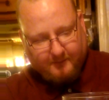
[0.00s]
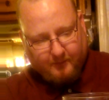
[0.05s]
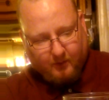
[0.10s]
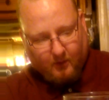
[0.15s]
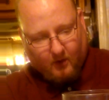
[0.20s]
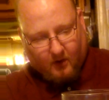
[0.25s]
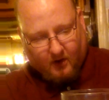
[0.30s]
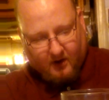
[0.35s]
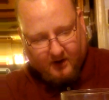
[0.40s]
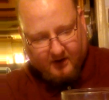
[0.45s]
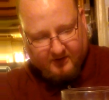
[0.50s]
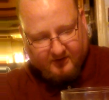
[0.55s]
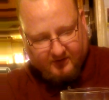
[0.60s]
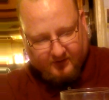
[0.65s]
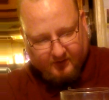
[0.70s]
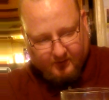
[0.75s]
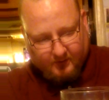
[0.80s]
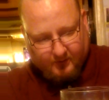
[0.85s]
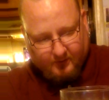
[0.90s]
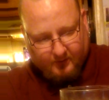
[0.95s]
poured
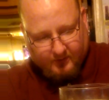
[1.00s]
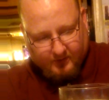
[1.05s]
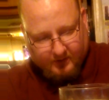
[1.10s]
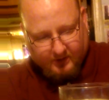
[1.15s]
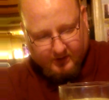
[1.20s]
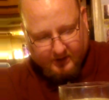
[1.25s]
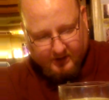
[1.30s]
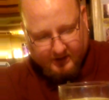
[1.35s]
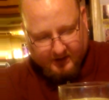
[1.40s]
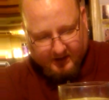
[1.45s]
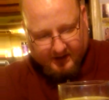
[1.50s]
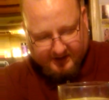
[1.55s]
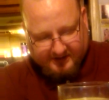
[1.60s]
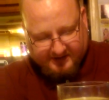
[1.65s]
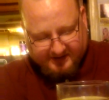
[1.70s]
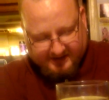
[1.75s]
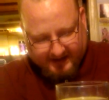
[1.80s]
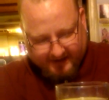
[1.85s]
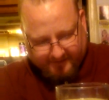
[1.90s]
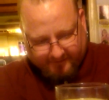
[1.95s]
into a
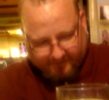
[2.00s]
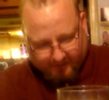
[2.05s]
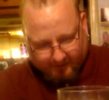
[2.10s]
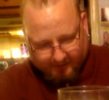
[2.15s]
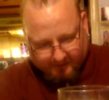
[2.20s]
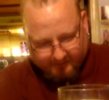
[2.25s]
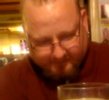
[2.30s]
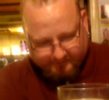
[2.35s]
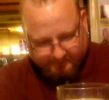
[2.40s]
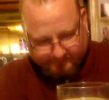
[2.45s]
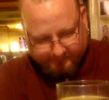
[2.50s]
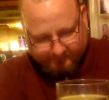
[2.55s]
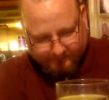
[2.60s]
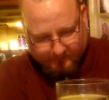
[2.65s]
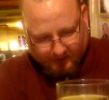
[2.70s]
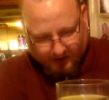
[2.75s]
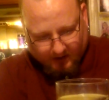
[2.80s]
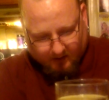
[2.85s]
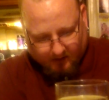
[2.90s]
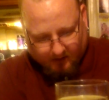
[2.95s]
sniffer, a